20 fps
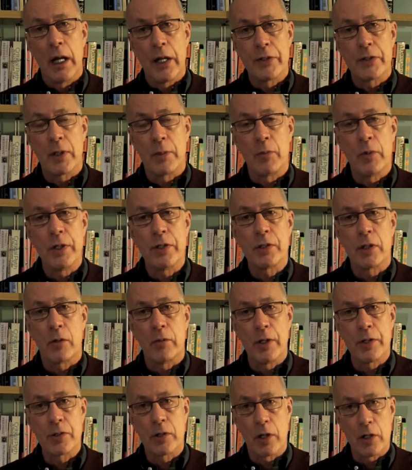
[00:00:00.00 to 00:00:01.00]
And some
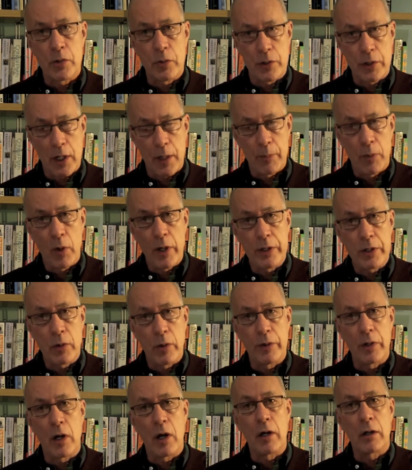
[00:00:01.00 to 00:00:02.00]
recent research, which I point
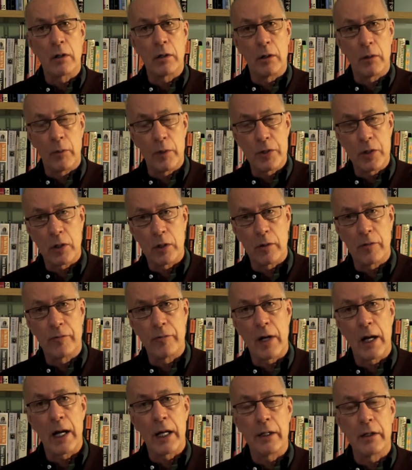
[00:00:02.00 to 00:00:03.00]
to in the article and which you can
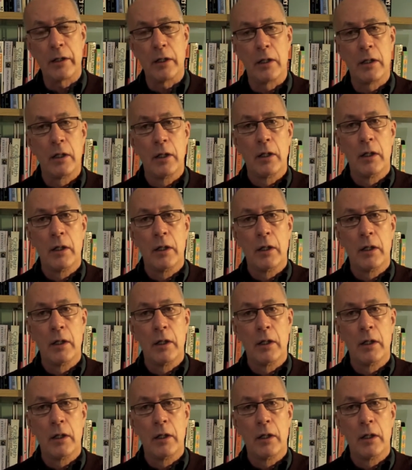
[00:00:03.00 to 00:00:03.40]
find